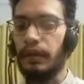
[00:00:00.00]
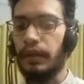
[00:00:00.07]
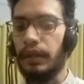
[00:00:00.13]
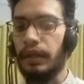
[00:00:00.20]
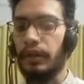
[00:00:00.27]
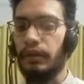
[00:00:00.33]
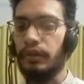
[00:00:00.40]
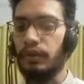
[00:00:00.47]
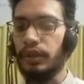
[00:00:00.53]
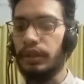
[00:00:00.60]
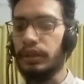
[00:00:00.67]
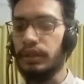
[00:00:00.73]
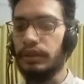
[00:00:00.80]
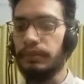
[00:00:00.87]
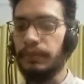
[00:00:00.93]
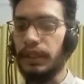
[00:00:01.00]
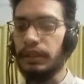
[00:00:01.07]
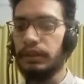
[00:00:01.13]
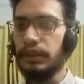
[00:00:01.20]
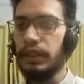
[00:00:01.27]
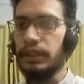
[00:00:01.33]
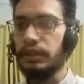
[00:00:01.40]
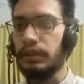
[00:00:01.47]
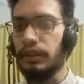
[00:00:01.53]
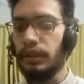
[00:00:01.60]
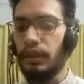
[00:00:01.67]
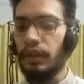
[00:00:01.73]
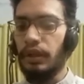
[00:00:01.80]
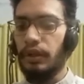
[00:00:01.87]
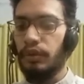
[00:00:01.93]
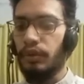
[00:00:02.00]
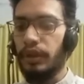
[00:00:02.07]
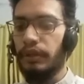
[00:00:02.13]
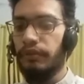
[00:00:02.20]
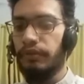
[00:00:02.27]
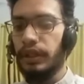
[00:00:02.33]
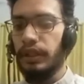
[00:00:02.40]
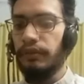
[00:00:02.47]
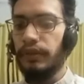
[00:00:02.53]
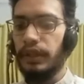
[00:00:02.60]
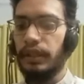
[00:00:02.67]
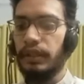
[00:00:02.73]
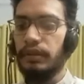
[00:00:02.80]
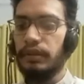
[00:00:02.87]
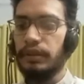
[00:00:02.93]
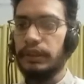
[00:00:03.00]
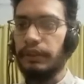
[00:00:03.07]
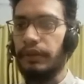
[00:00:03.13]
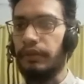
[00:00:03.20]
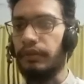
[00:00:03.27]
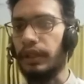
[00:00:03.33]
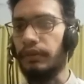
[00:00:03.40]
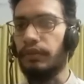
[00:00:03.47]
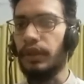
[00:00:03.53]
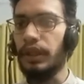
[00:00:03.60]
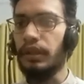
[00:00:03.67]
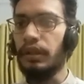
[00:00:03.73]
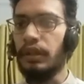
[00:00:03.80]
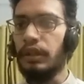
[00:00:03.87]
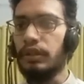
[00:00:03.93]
and you can just pass the list 25 and 75, right?